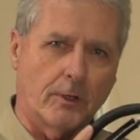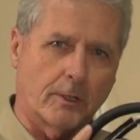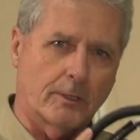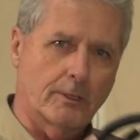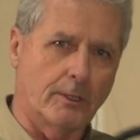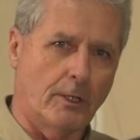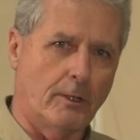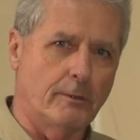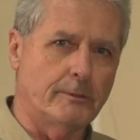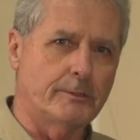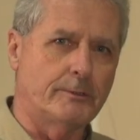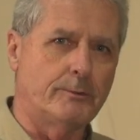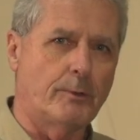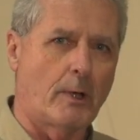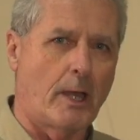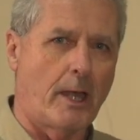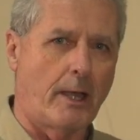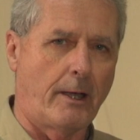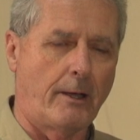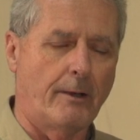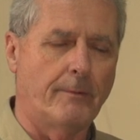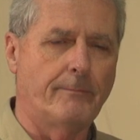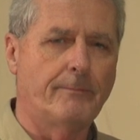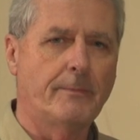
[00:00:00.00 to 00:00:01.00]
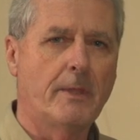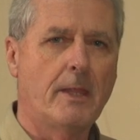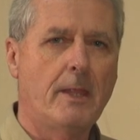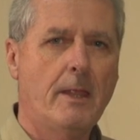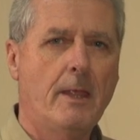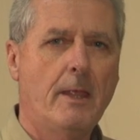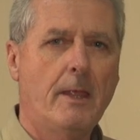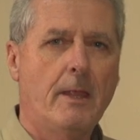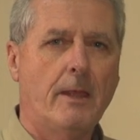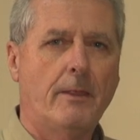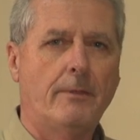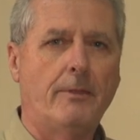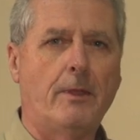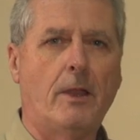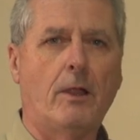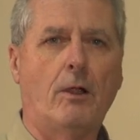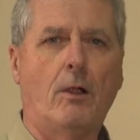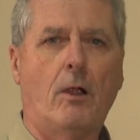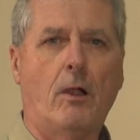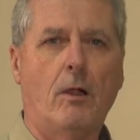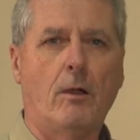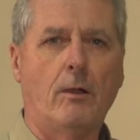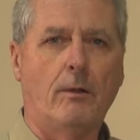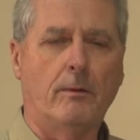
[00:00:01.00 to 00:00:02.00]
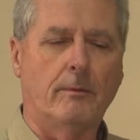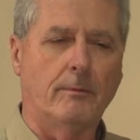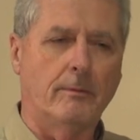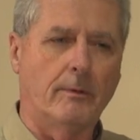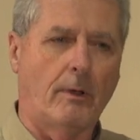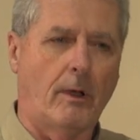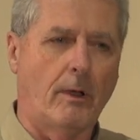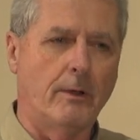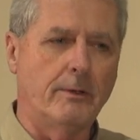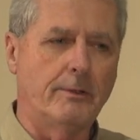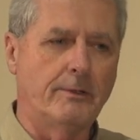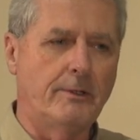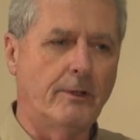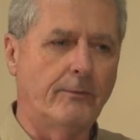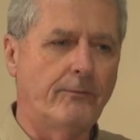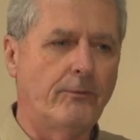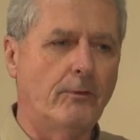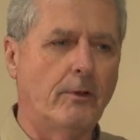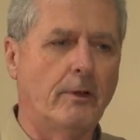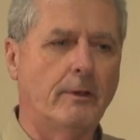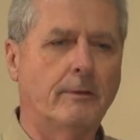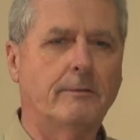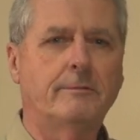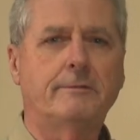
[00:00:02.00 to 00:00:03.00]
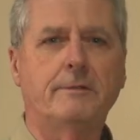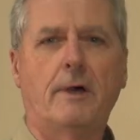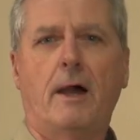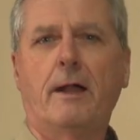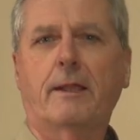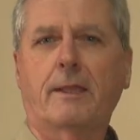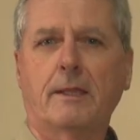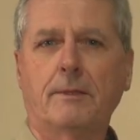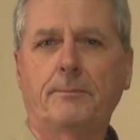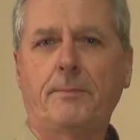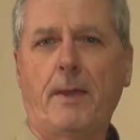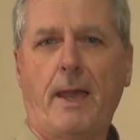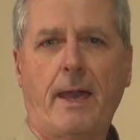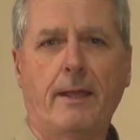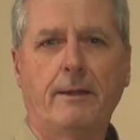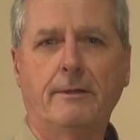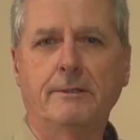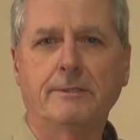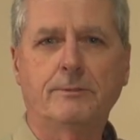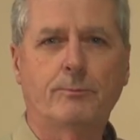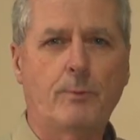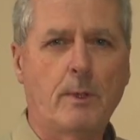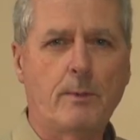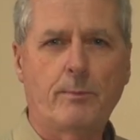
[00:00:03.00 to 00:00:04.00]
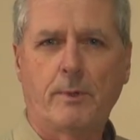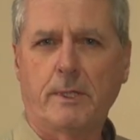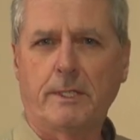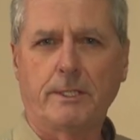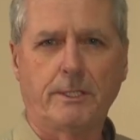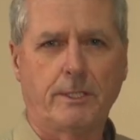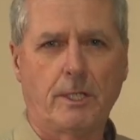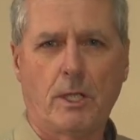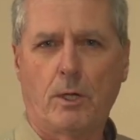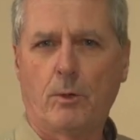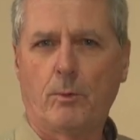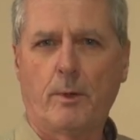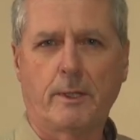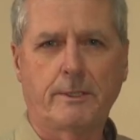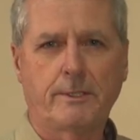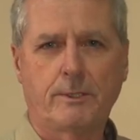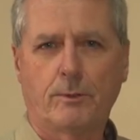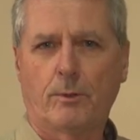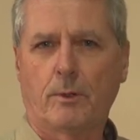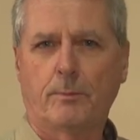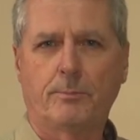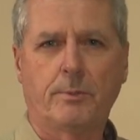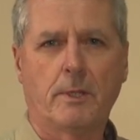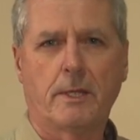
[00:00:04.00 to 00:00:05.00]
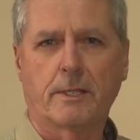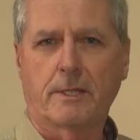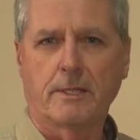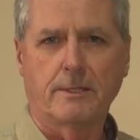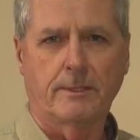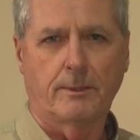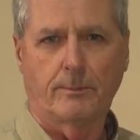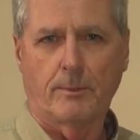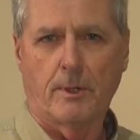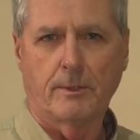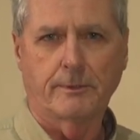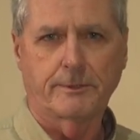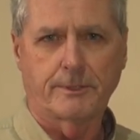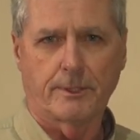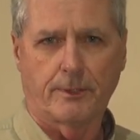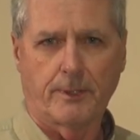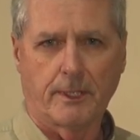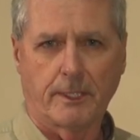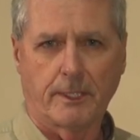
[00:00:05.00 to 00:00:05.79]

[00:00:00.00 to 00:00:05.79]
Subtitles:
a clothes dryer. There are different socket patterns. We wouldn't know what you are plugging the roaster